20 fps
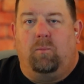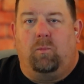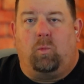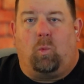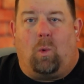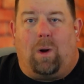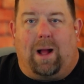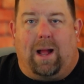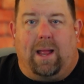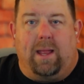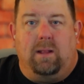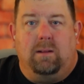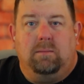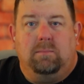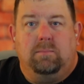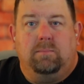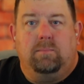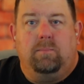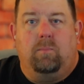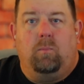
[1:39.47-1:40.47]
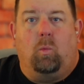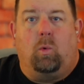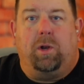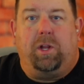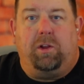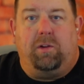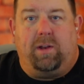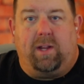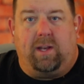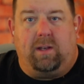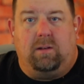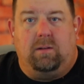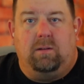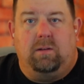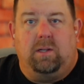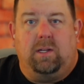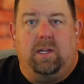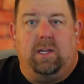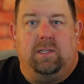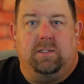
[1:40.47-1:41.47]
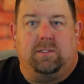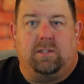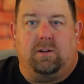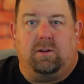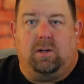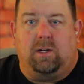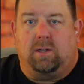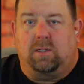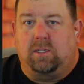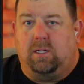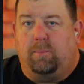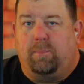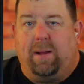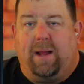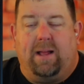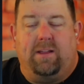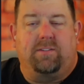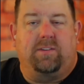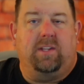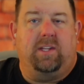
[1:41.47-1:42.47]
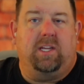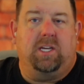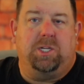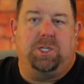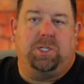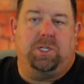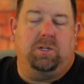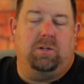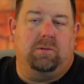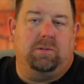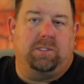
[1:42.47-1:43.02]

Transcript: Why? What do you need? Is there a capacity issue?